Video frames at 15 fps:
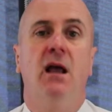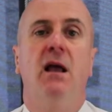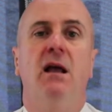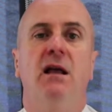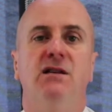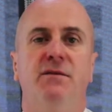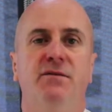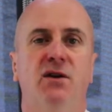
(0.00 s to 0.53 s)

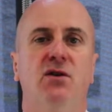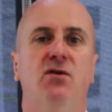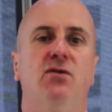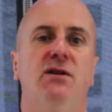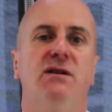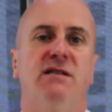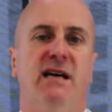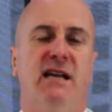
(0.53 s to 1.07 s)
So if the court
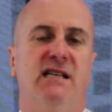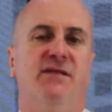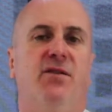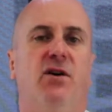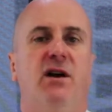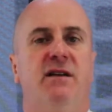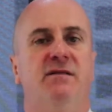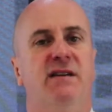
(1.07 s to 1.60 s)
is
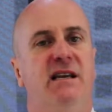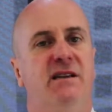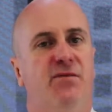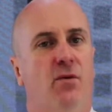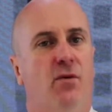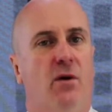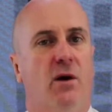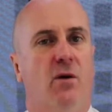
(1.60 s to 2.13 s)
satisfied of these
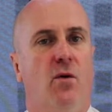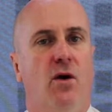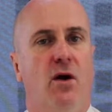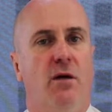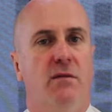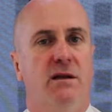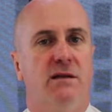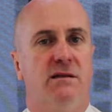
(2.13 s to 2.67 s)
four
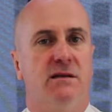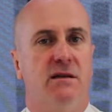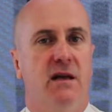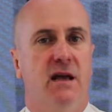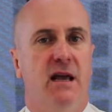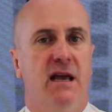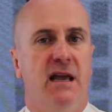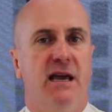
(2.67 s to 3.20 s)
requirements,
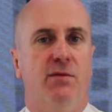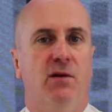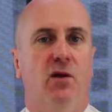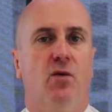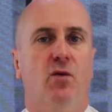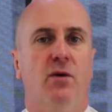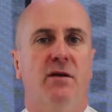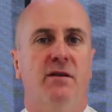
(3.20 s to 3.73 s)
it will
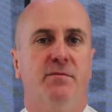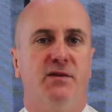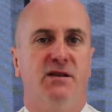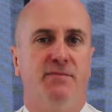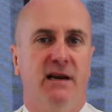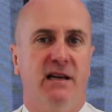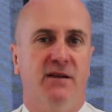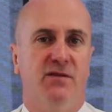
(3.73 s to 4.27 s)
order the
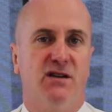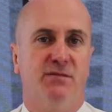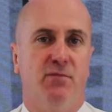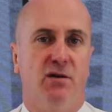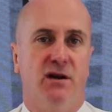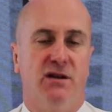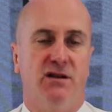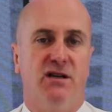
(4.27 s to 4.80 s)
prospective
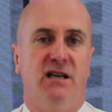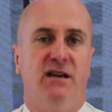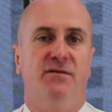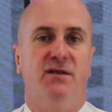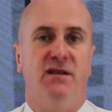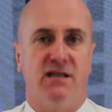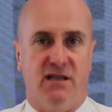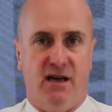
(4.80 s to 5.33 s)
respondent to give
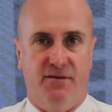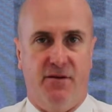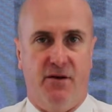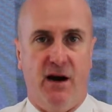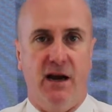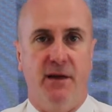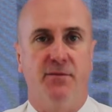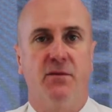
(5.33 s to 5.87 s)

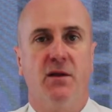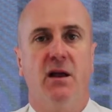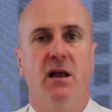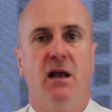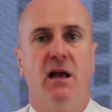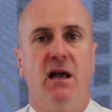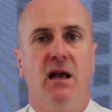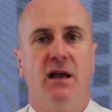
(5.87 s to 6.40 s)
discovery.
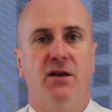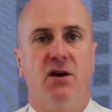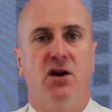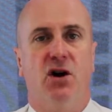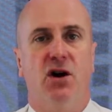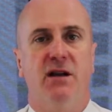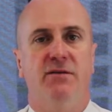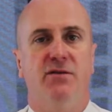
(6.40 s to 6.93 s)
The
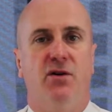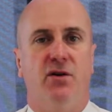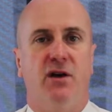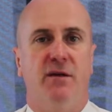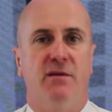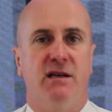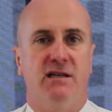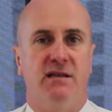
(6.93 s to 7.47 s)
kind of
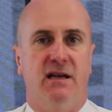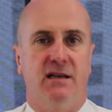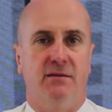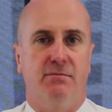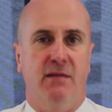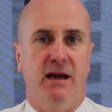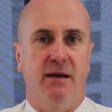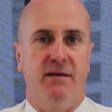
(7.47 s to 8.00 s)
documents that
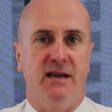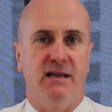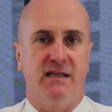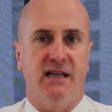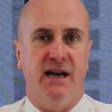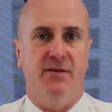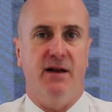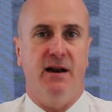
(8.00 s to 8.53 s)
may be
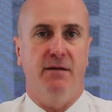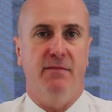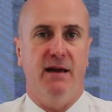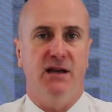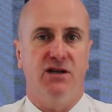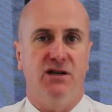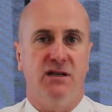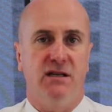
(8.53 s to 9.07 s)
discovered are
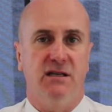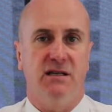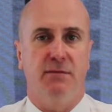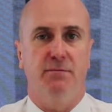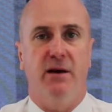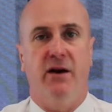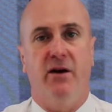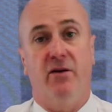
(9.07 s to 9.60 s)
mentioned in
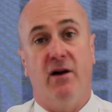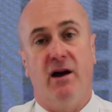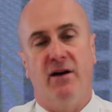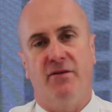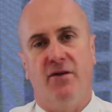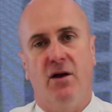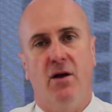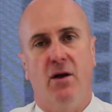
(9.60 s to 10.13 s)

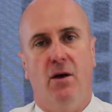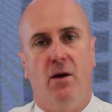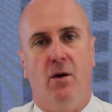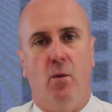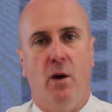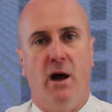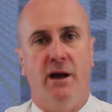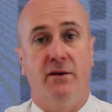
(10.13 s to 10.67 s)
subparagraph
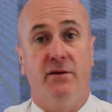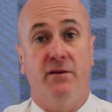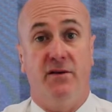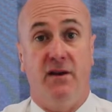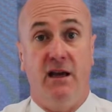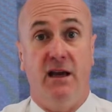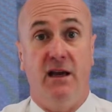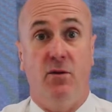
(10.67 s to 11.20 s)

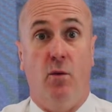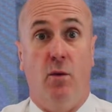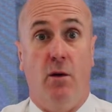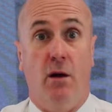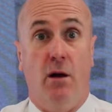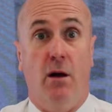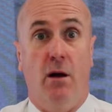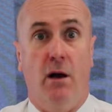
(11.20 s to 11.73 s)

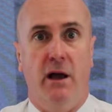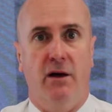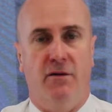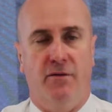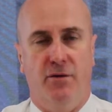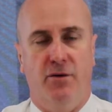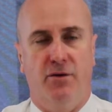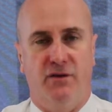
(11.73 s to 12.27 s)
1CI
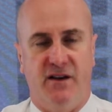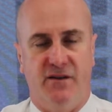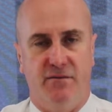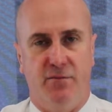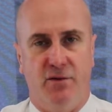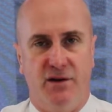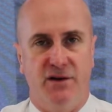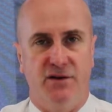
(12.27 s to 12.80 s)
of Rule
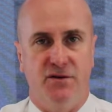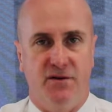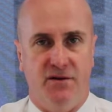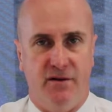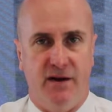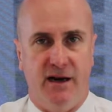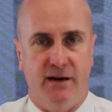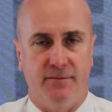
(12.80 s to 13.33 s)

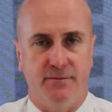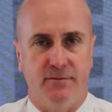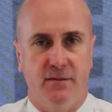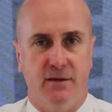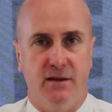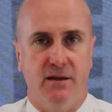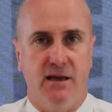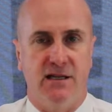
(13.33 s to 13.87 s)
7.23.
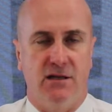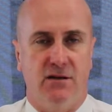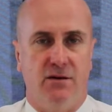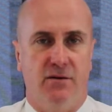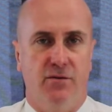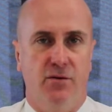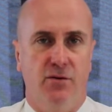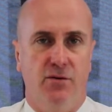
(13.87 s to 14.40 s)
There's a lot
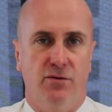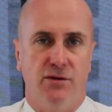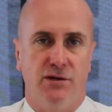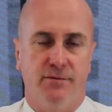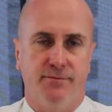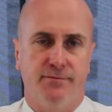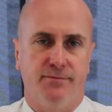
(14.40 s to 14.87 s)
of rules.